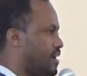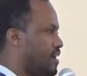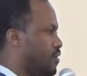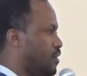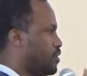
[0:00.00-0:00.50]

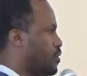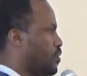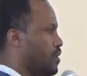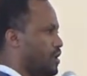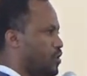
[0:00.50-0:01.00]
what we call
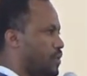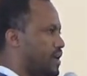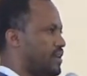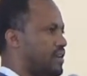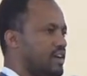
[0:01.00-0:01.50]

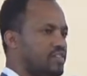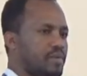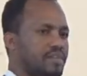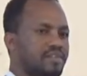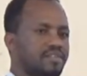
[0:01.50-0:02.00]
human
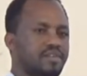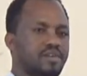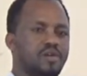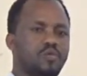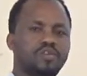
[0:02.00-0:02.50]
expertise,
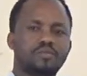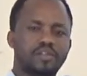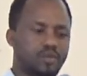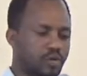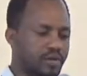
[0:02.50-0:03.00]
was based
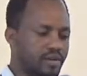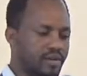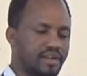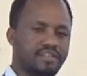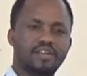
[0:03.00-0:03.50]
on
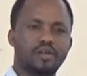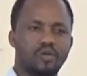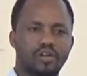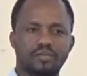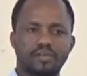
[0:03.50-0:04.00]
the 3
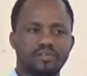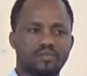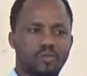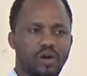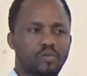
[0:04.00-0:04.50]
knowledge bases.
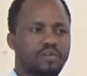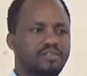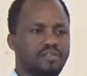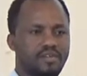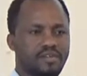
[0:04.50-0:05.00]
One was
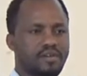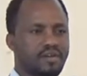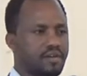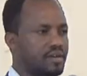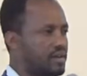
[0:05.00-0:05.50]

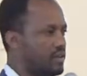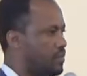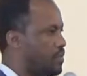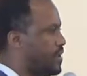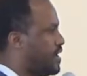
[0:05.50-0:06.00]

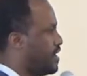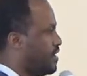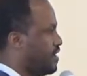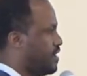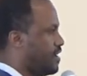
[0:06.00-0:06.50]
DBpedia,
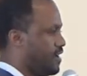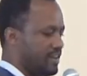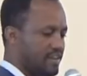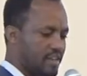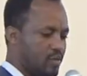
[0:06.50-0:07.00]
and
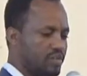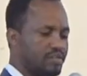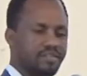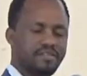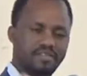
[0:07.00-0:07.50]
there was
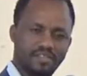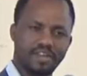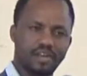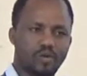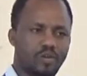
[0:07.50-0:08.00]

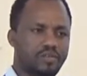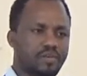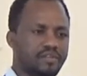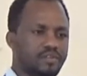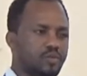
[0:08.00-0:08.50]
3 knowledge
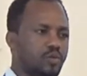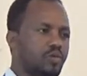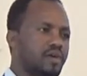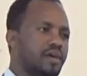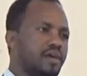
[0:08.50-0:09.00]
bases. So,
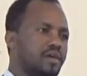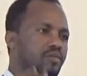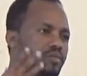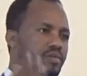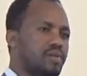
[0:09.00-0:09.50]
you know,
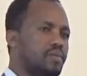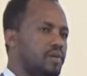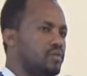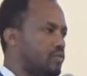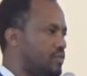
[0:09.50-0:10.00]
the purpose
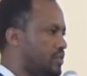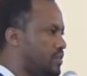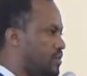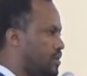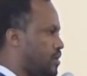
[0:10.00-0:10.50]
of this
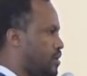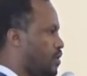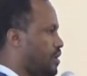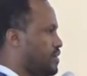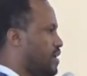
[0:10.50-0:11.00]

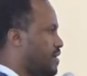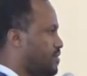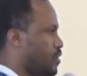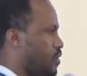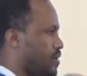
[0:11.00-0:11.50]
knowledge graphs
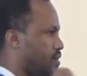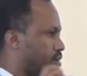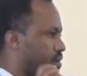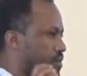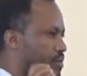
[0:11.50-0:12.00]
or
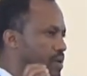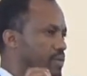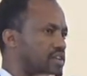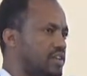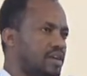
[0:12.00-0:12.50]

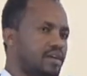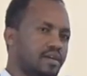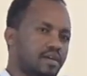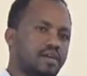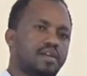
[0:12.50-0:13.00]
publishing
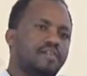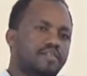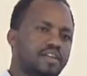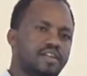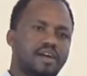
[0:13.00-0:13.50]
graph
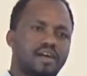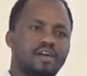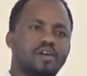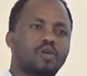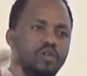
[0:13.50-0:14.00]
data
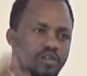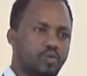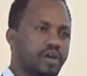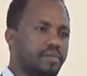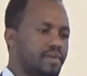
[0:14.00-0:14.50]
on the
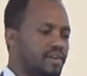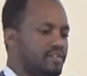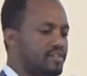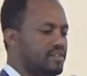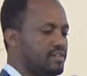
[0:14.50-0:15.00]
web is